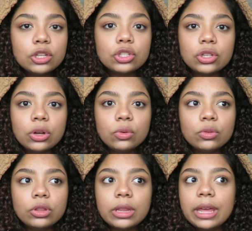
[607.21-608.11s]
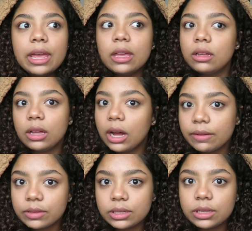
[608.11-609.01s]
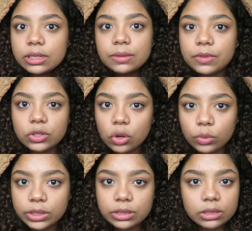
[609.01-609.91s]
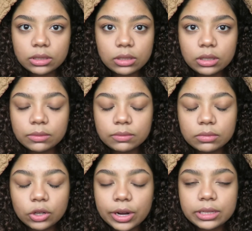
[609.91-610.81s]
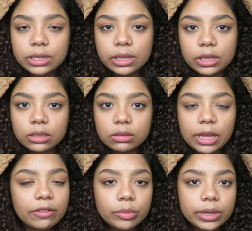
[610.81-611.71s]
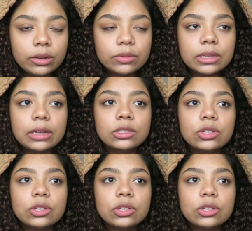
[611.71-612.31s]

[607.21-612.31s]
So obviously the DMV is always crazy, like everybody knows that.